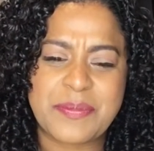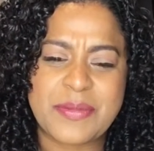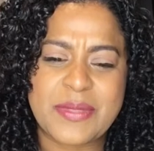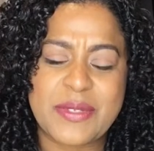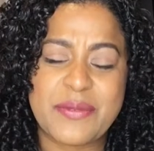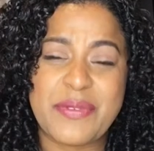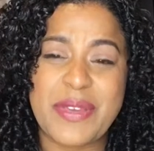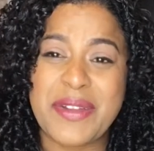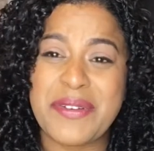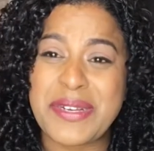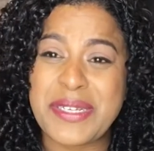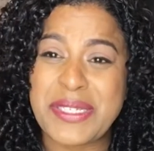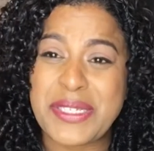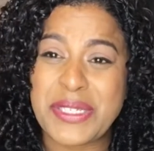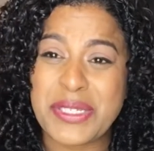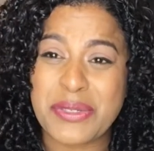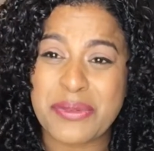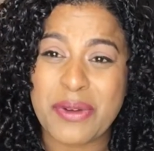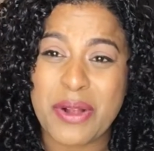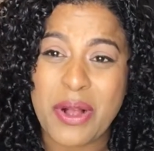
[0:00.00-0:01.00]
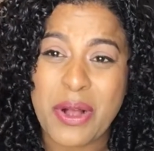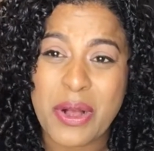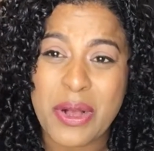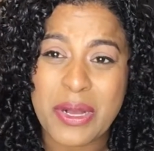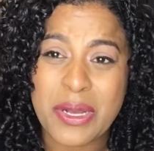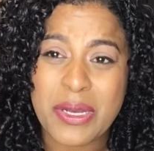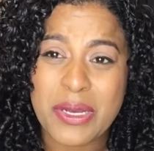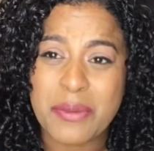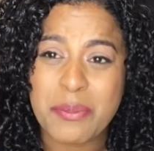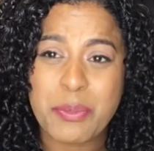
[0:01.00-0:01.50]
very
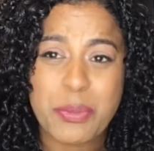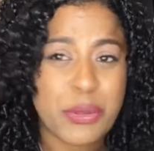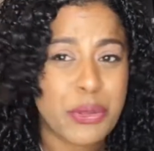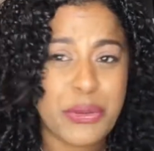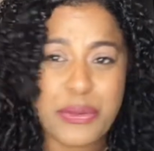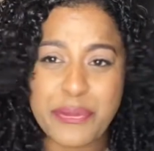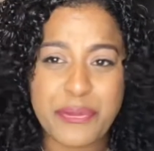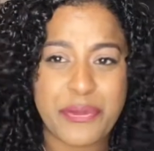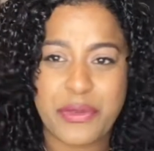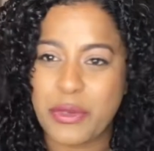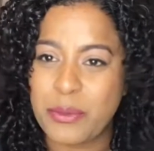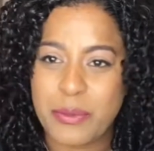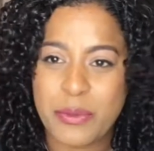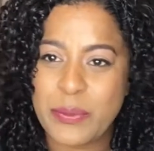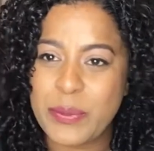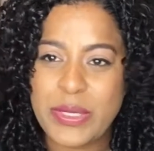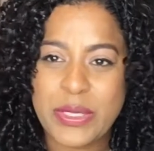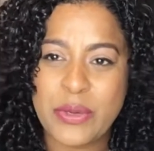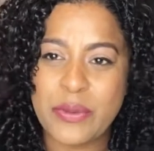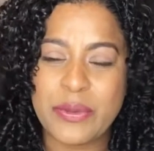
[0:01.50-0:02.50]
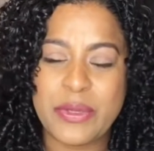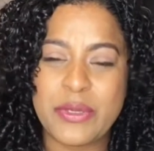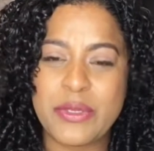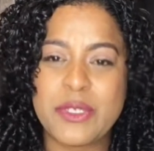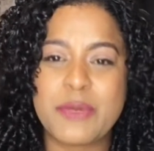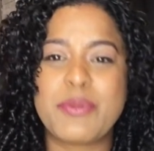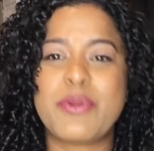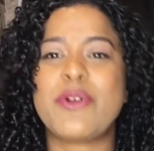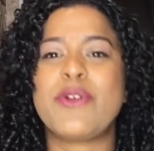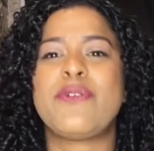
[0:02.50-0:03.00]
strong perfume. We don't
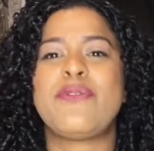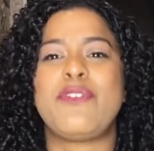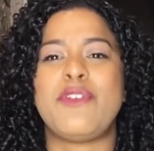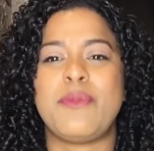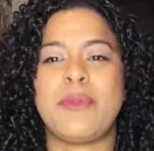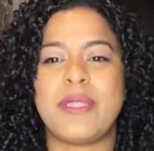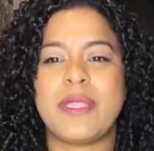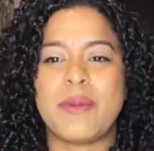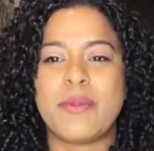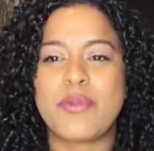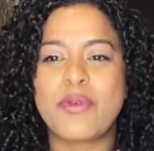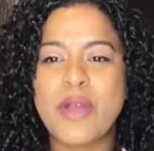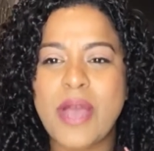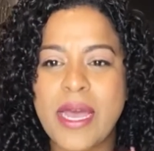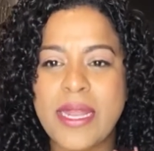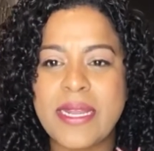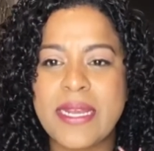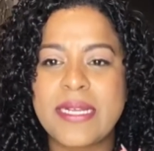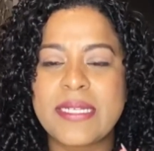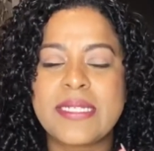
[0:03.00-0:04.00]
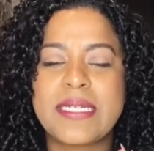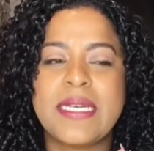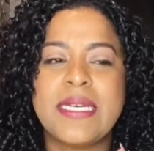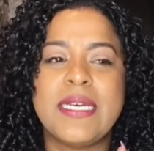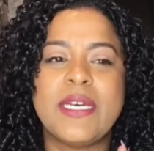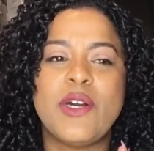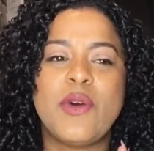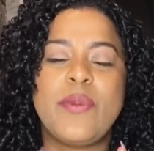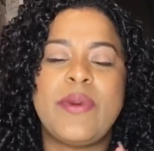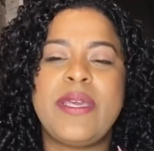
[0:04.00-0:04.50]
use perfume in the product.
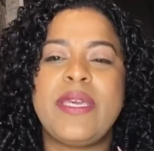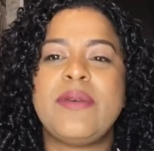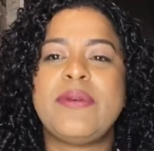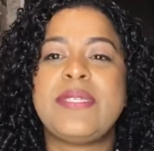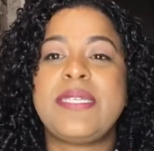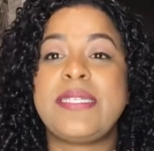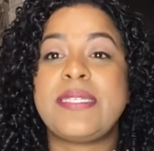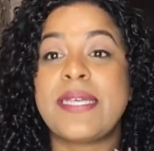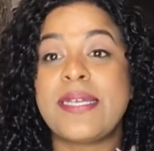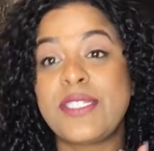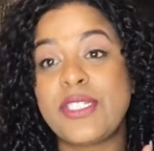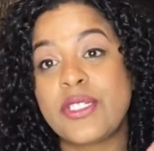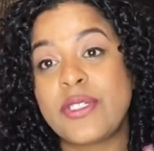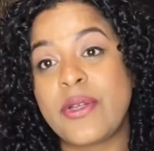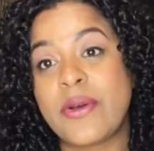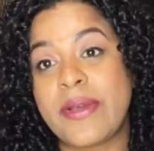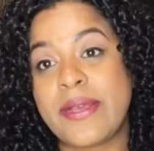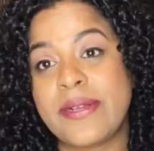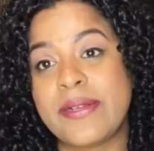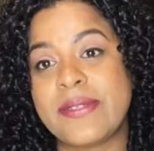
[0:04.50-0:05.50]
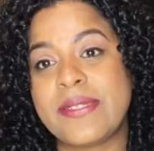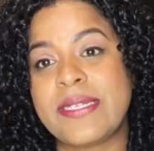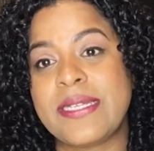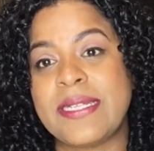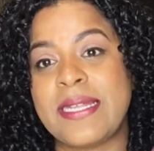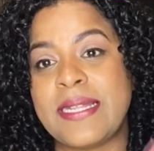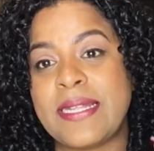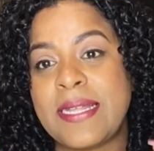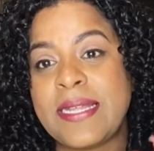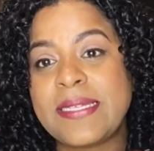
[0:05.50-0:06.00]
We use essential oils,
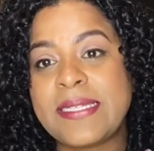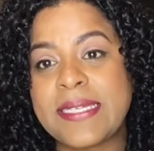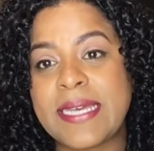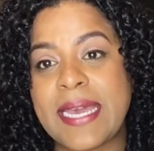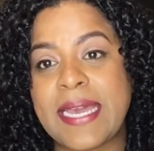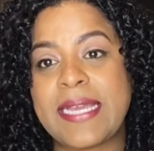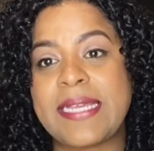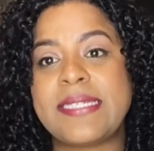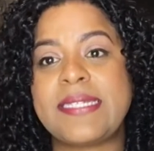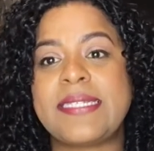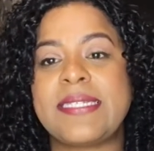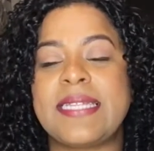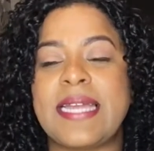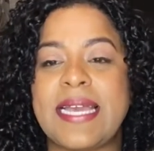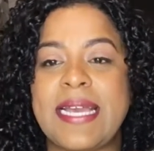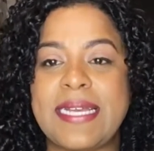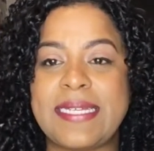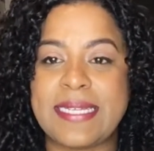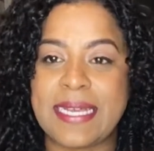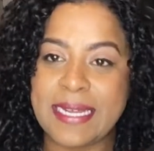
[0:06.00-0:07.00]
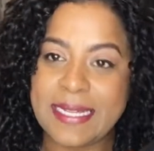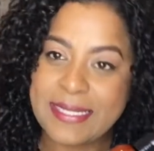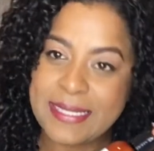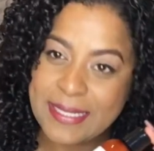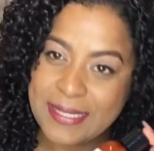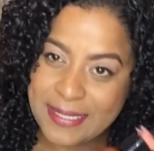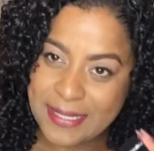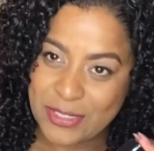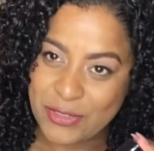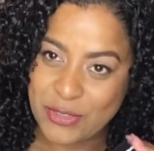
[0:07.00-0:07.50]
and in this case, like I said, it's a
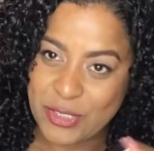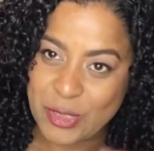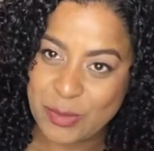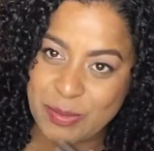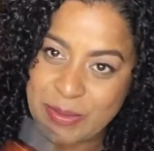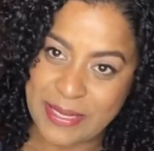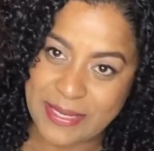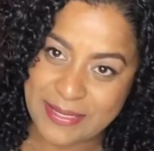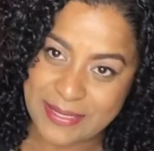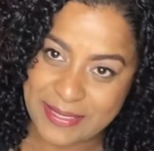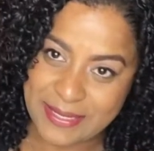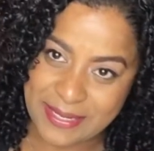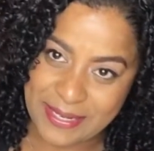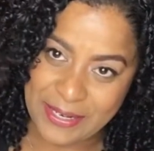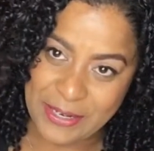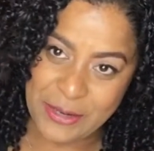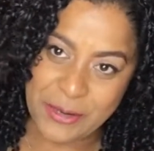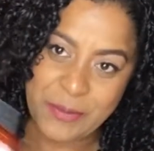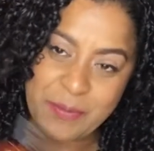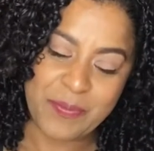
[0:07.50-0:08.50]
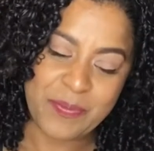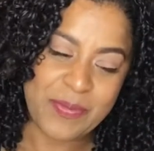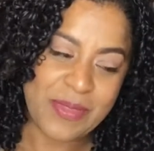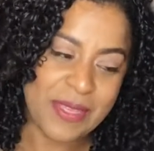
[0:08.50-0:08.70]
citrus blend in here.